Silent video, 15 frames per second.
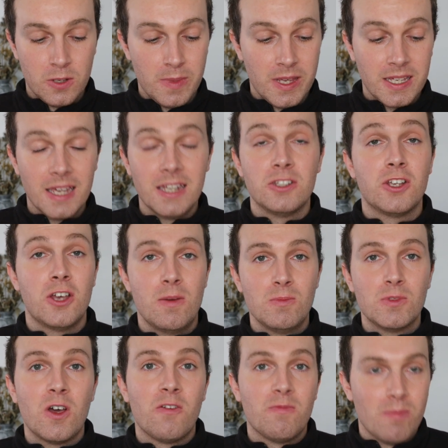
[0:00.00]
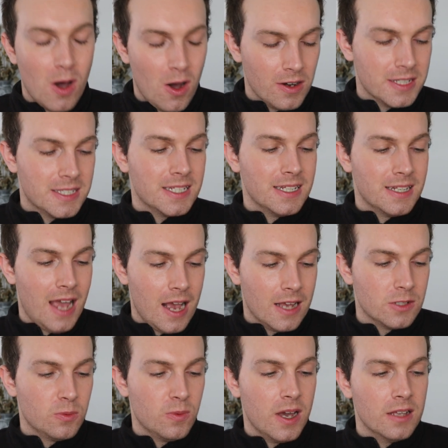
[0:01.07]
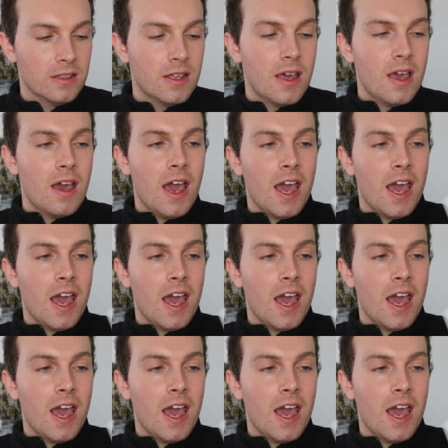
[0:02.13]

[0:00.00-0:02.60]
to me in terms of marketing as well.